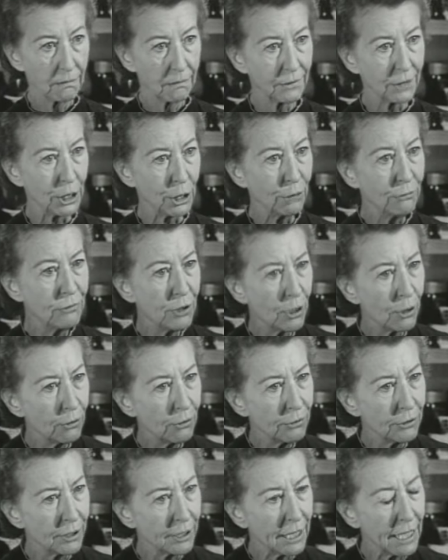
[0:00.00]
Do you
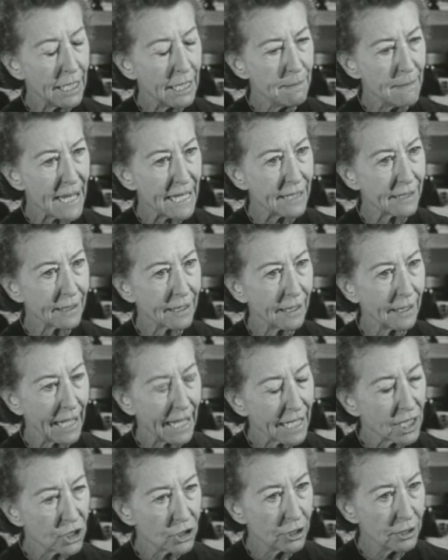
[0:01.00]
know that he made a
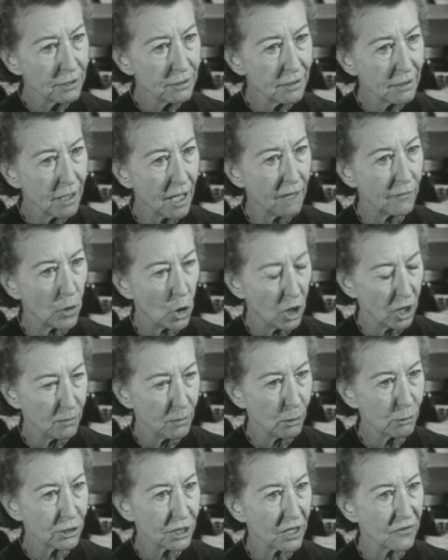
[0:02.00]
collection of
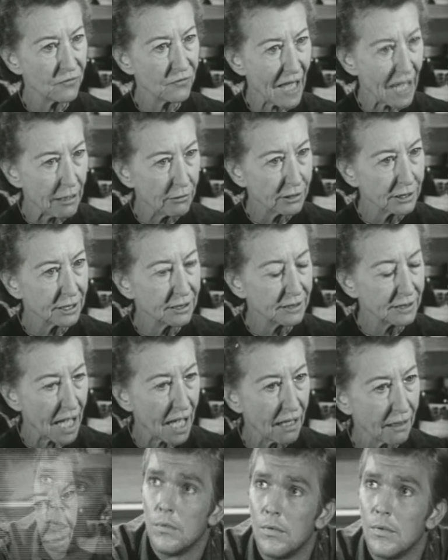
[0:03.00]
almost a thousand
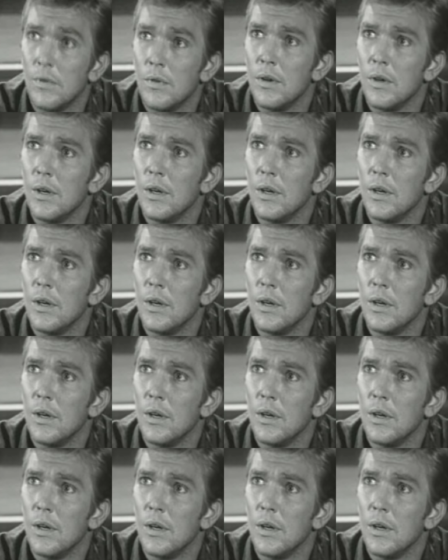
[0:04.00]
dollars?